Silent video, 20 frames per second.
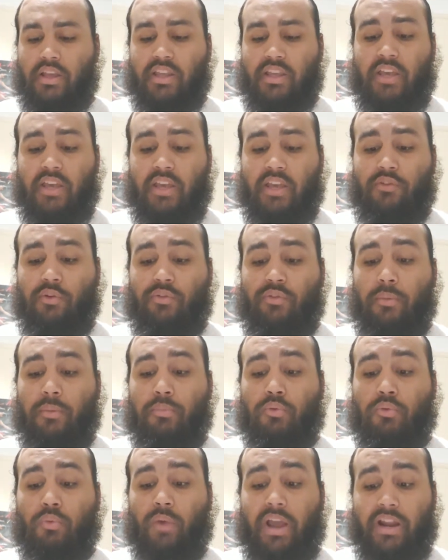give you the
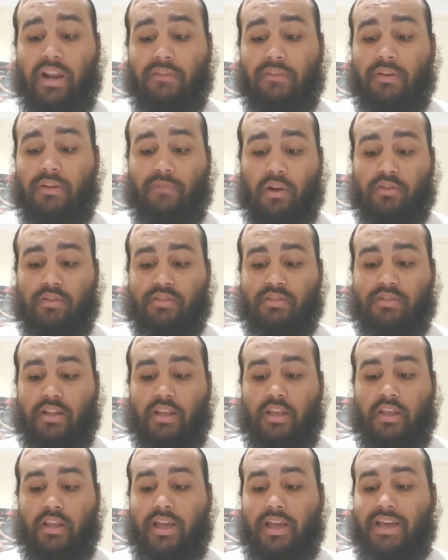bread of
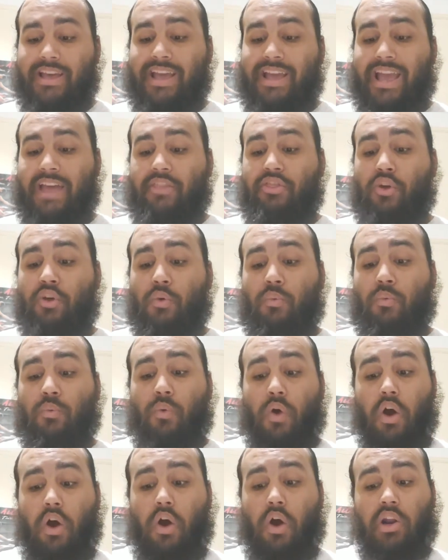adversity and the
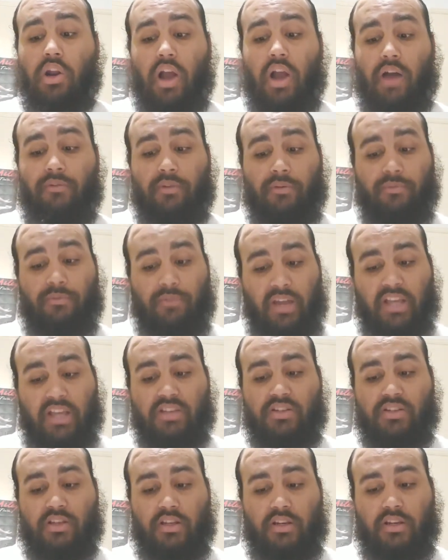water of
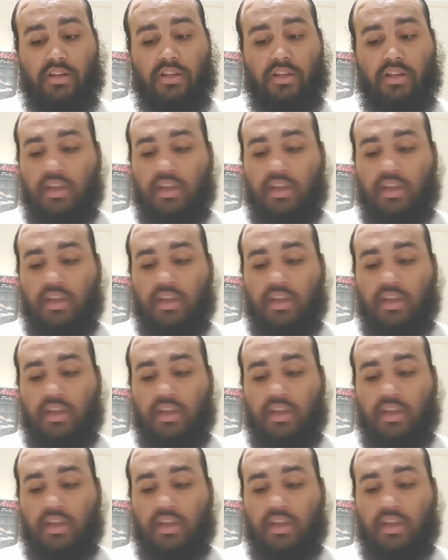affliction,